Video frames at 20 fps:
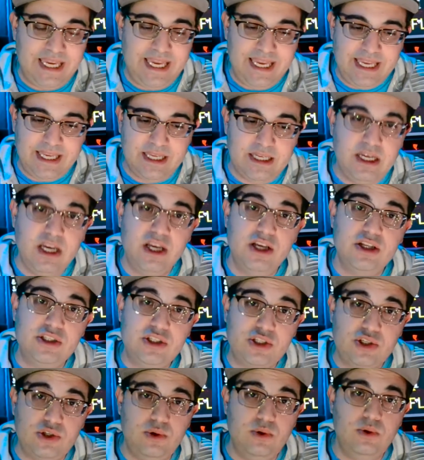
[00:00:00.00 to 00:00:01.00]

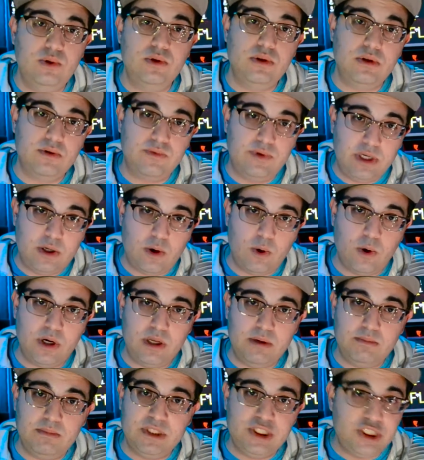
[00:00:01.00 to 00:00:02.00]
into the
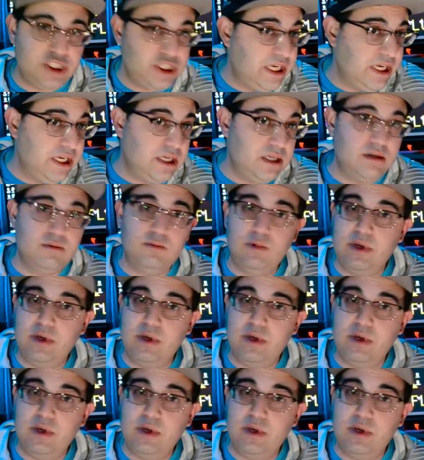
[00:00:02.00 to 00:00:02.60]
recording machine,